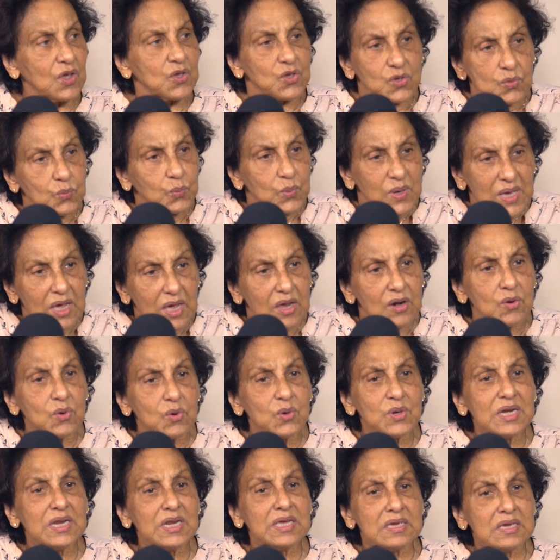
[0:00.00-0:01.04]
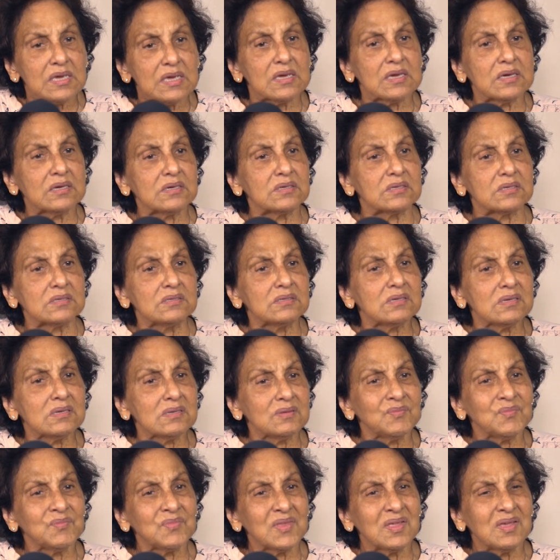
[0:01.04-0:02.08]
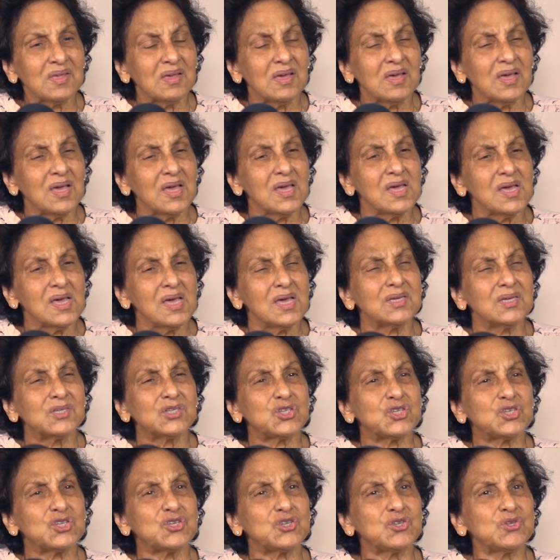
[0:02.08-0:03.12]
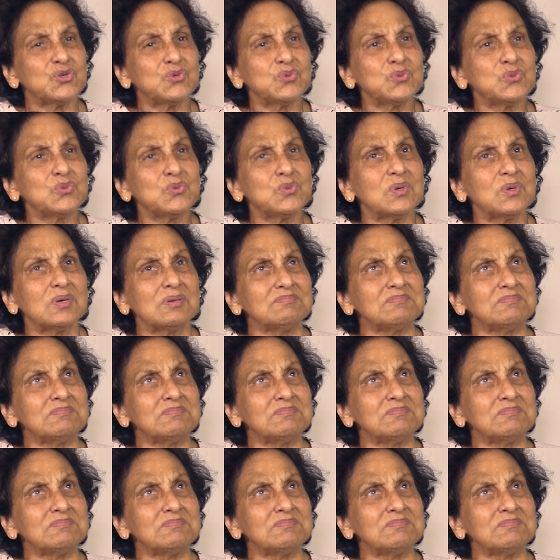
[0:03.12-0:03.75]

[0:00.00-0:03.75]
We are only here to